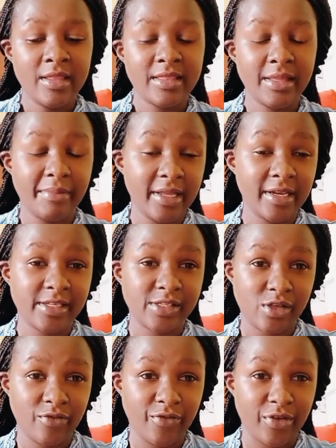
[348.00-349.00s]
the main
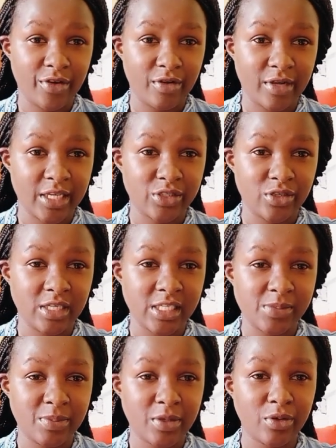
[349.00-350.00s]
reason for location
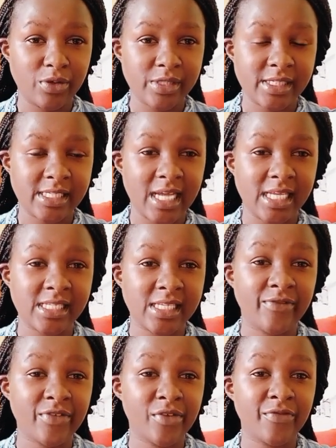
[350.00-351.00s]
is because there are
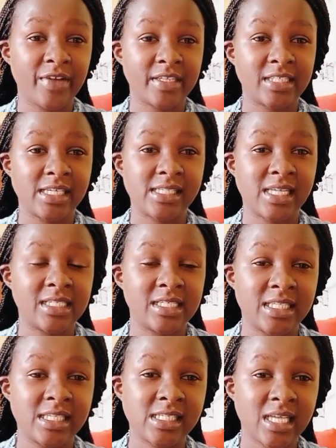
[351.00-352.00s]
several factors that
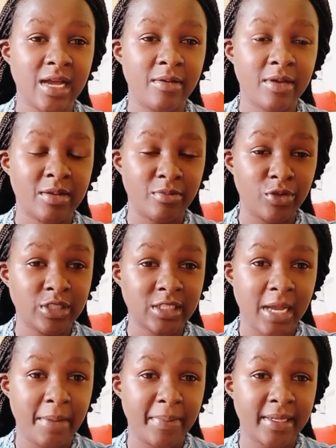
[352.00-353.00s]
these
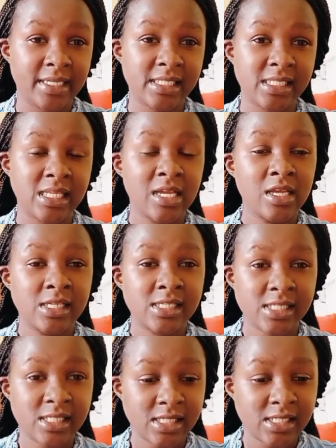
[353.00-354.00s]
remote companies
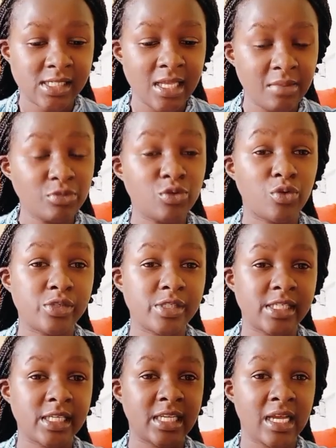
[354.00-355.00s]
seem to
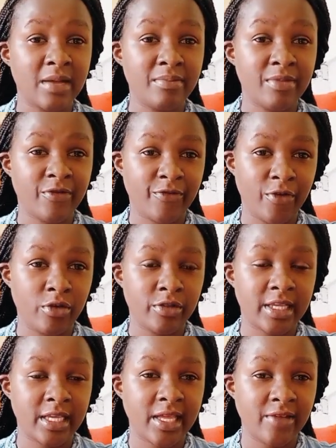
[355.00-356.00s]
consider before
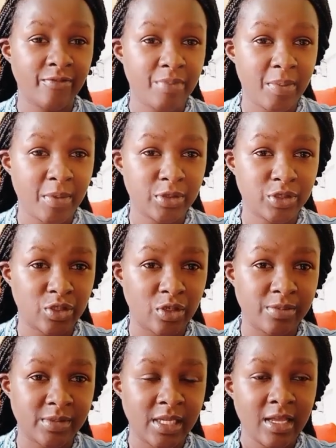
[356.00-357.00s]
they give people
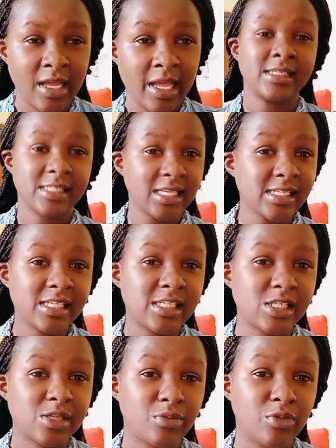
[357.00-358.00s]
jobs. Since
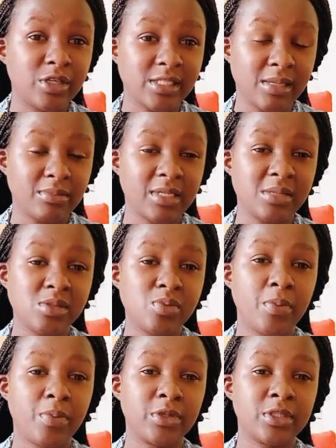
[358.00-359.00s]
it's remote, sometimes
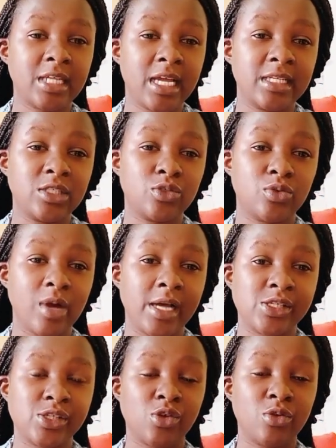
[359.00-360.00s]
people tend to
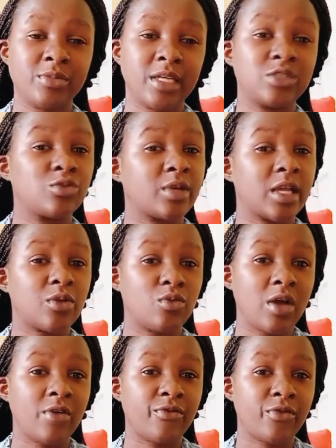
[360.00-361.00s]
assume that you can
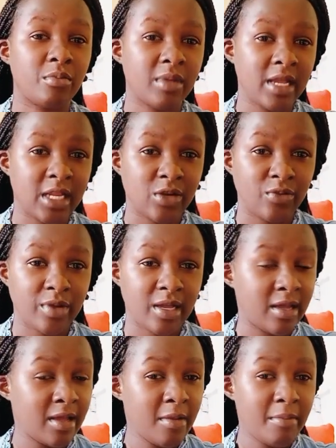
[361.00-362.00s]
work from
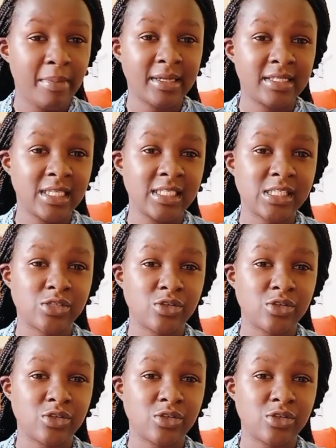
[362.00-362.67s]
anywhere, but that is